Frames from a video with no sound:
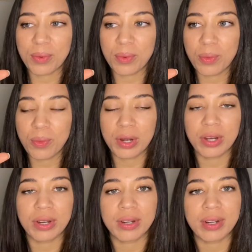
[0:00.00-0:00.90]

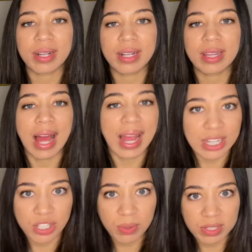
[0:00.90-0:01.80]
we're lying
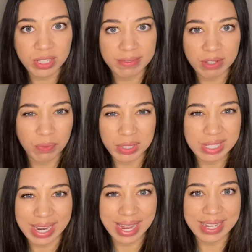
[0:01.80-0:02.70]
to ourselves if we
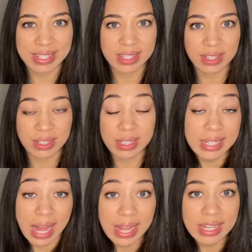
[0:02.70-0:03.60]
deny
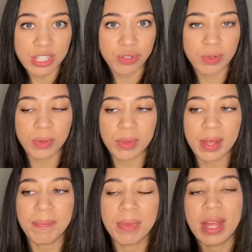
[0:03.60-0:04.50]
this truth.
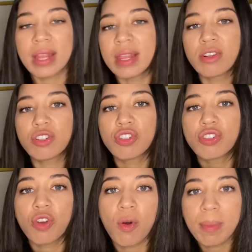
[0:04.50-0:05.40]
There's
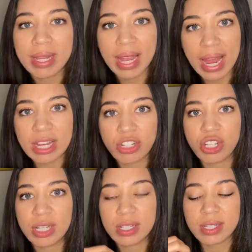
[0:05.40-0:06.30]
so many
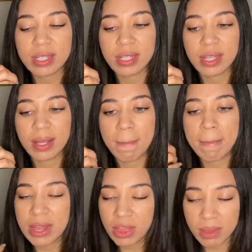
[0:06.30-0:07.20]
ancient
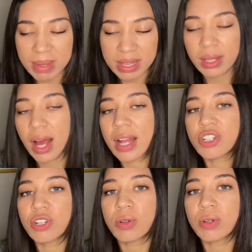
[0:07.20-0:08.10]

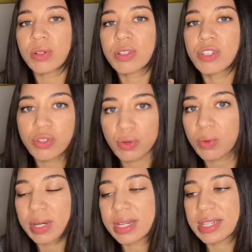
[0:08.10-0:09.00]
mythological
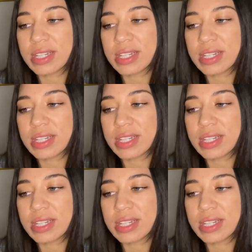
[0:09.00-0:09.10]
stories.